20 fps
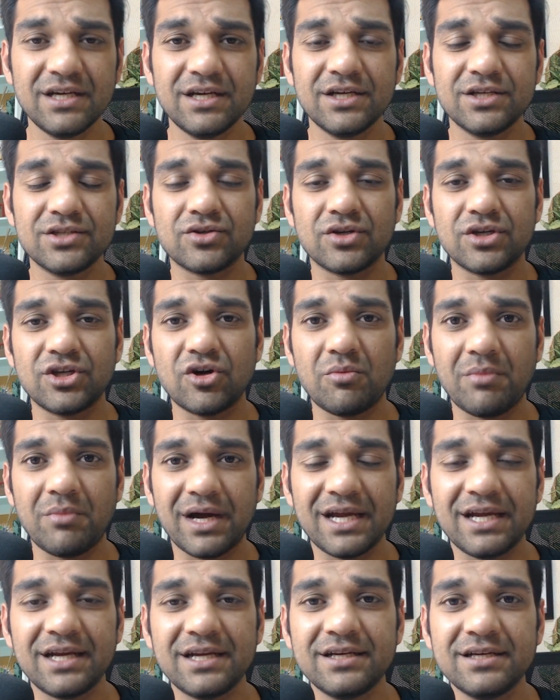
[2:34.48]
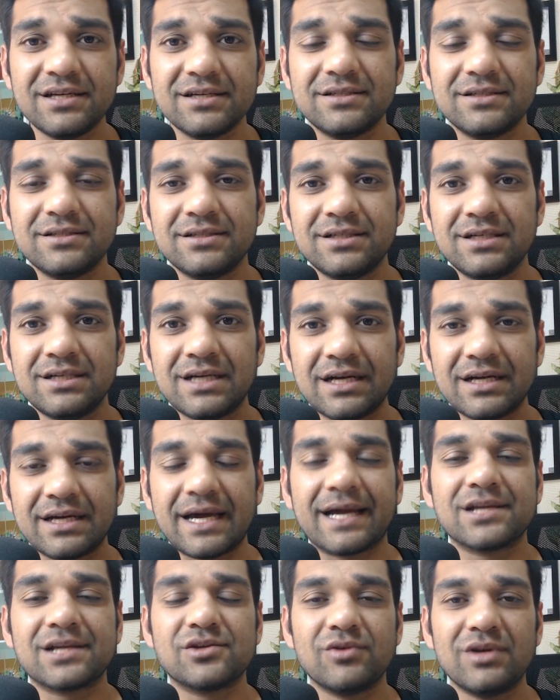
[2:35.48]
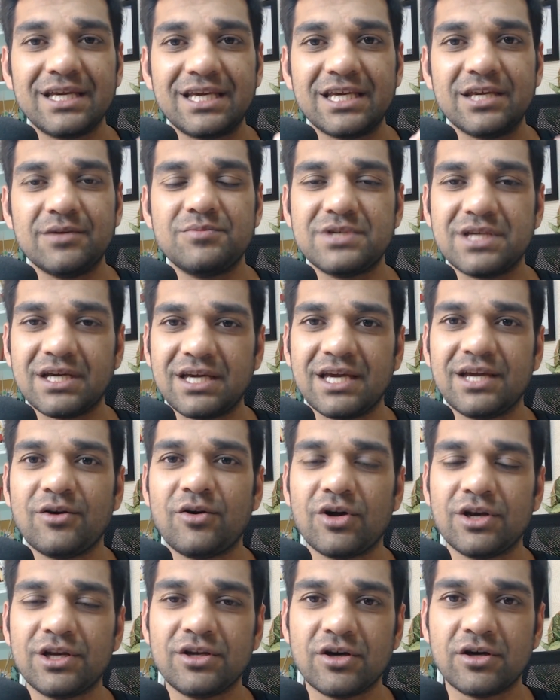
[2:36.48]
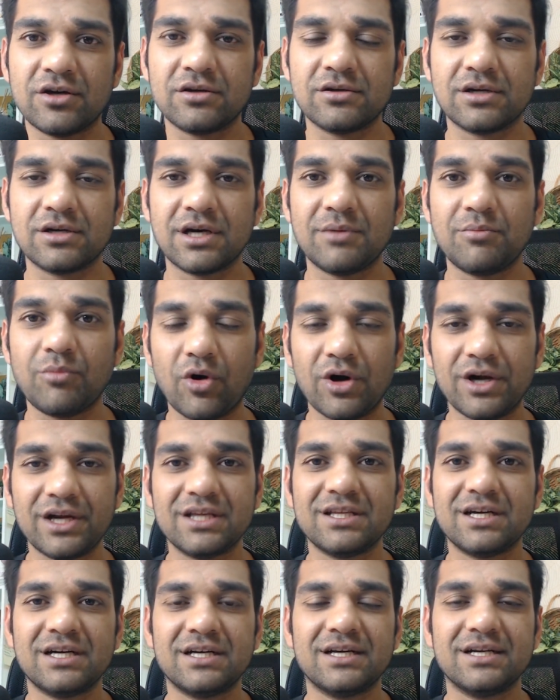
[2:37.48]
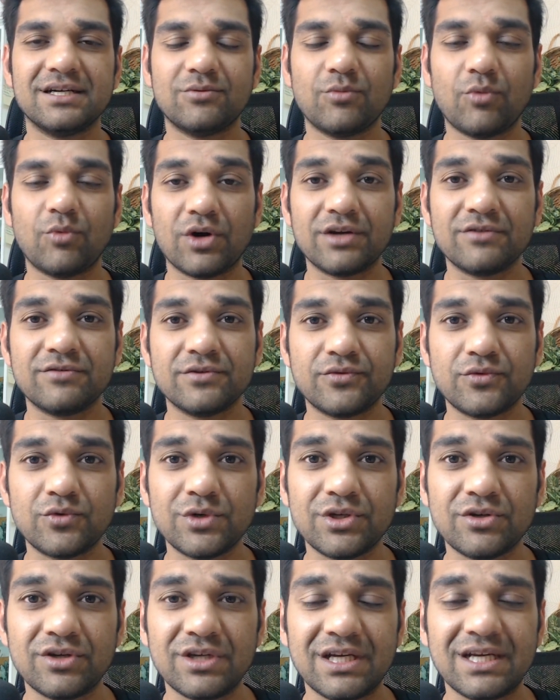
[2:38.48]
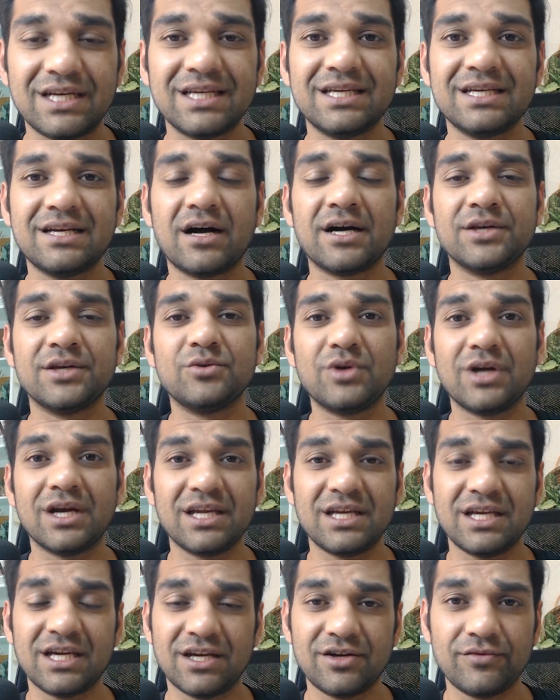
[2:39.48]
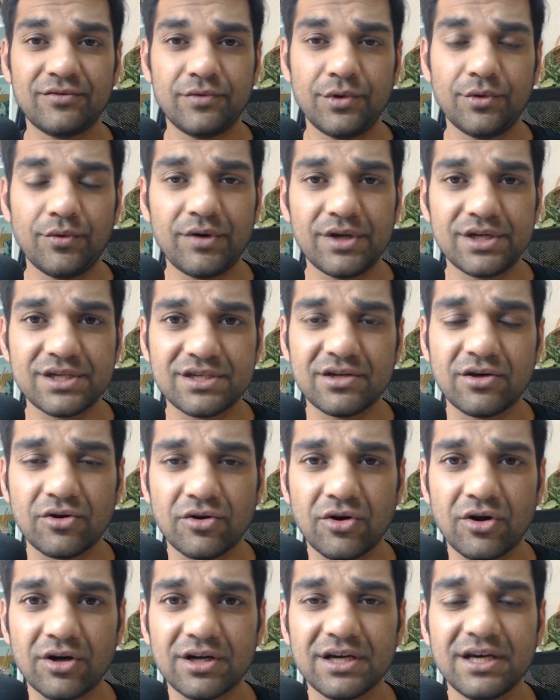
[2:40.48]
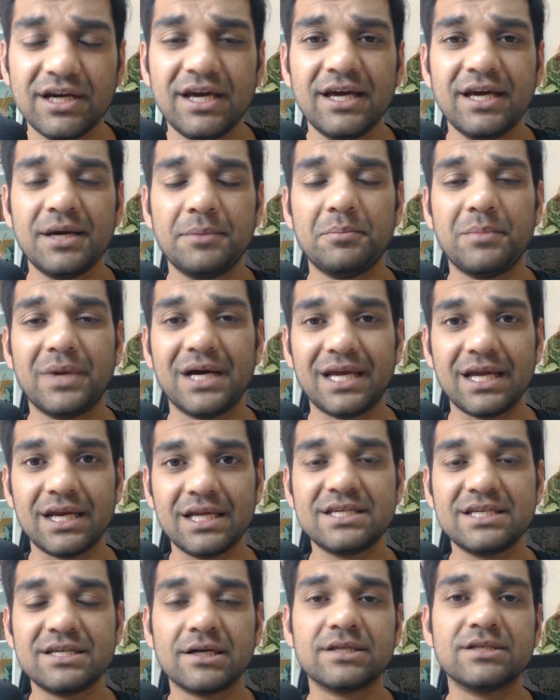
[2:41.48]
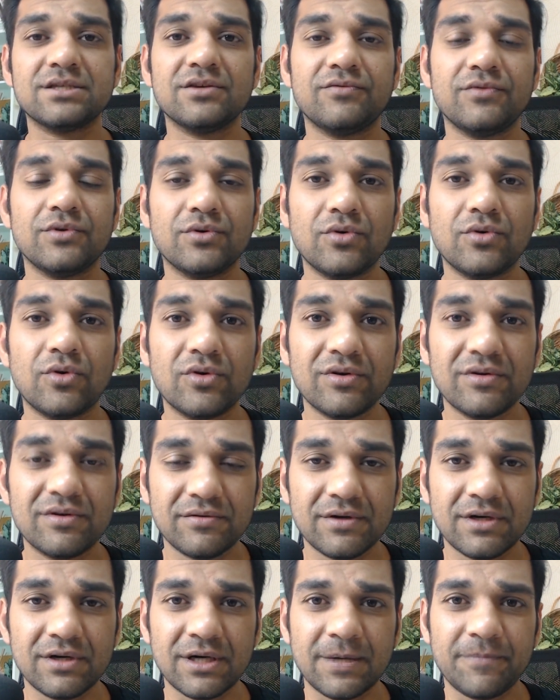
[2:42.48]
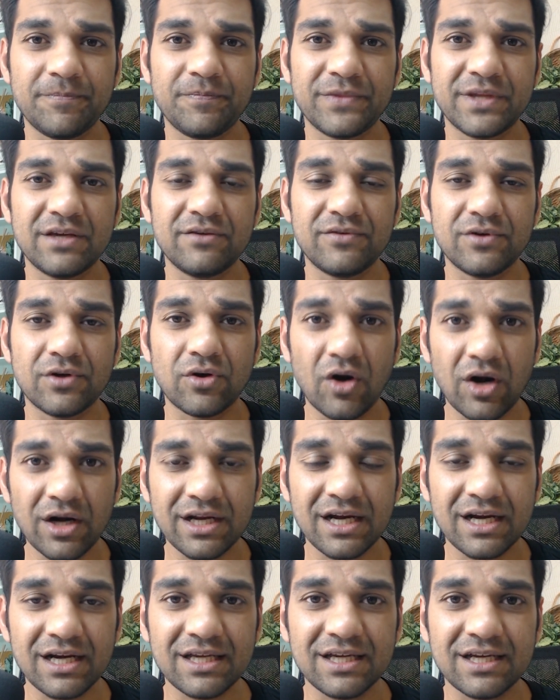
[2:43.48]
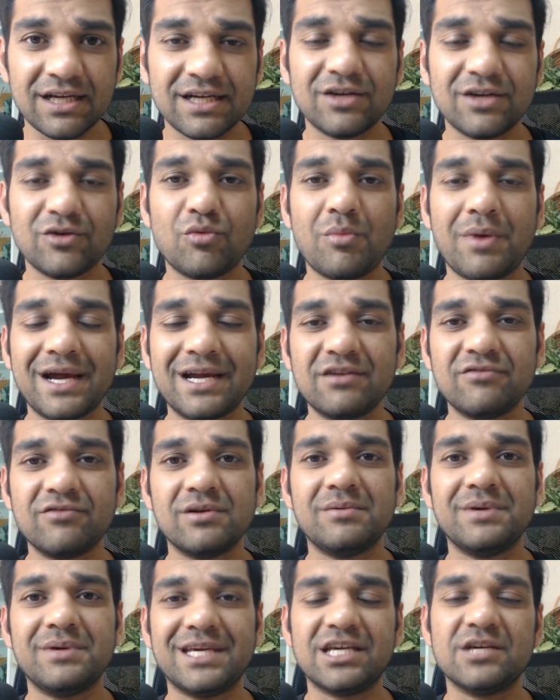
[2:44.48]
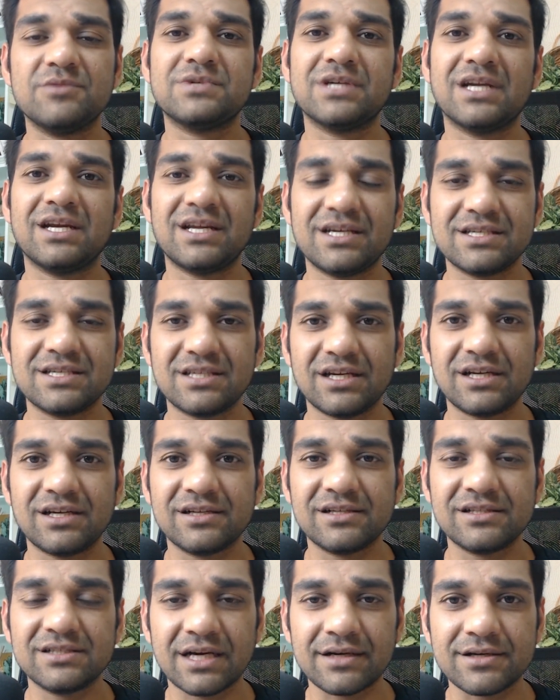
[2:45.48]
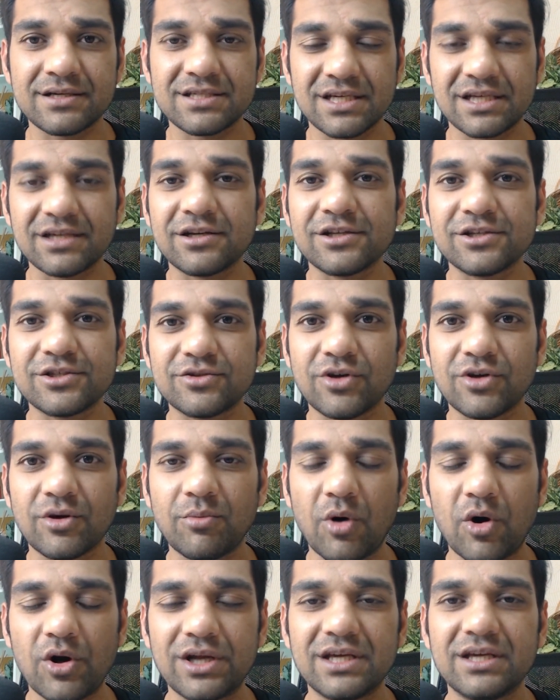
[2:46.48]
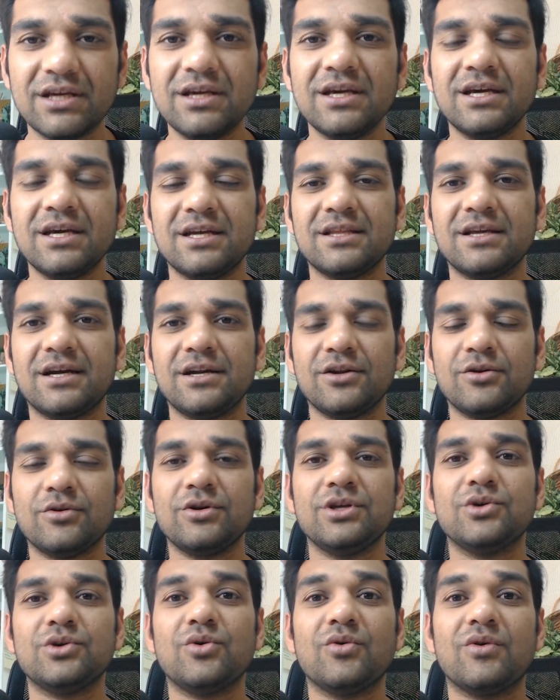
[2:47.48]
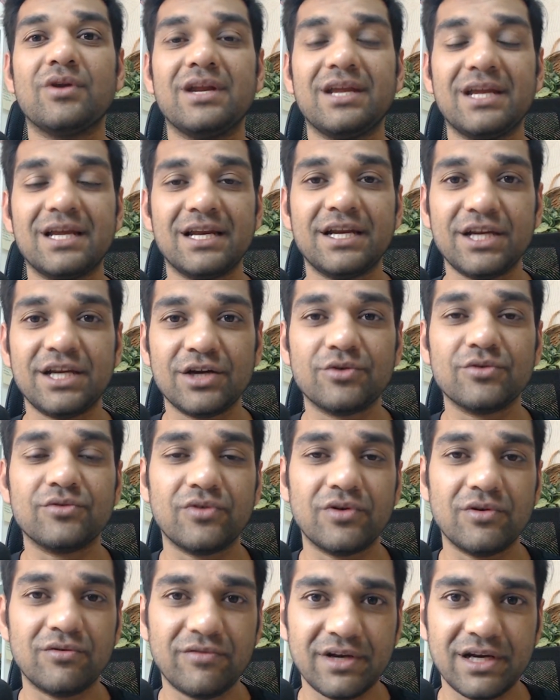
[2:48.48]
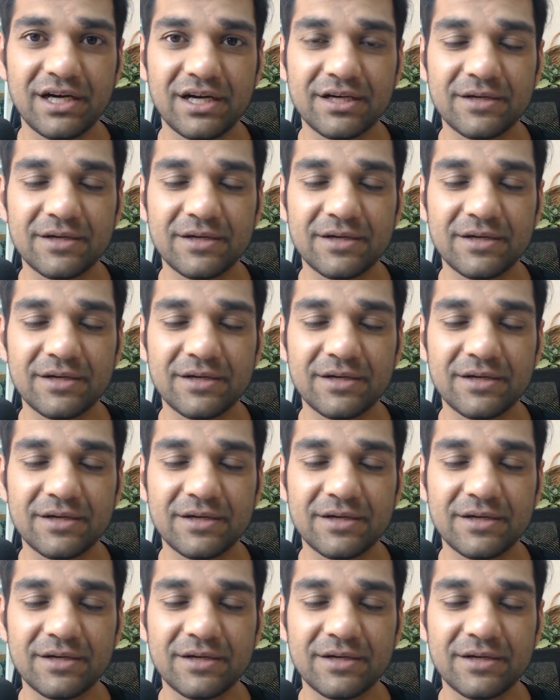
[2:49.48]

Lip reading: So your mind actually keep checking on your body that whatever food you're eating, are you getting enough nutrition or not. By any chance, if you don't, if you're not getting it, your mind will be keep sending a signals, hunger signals to your body that you really need to fulfill it.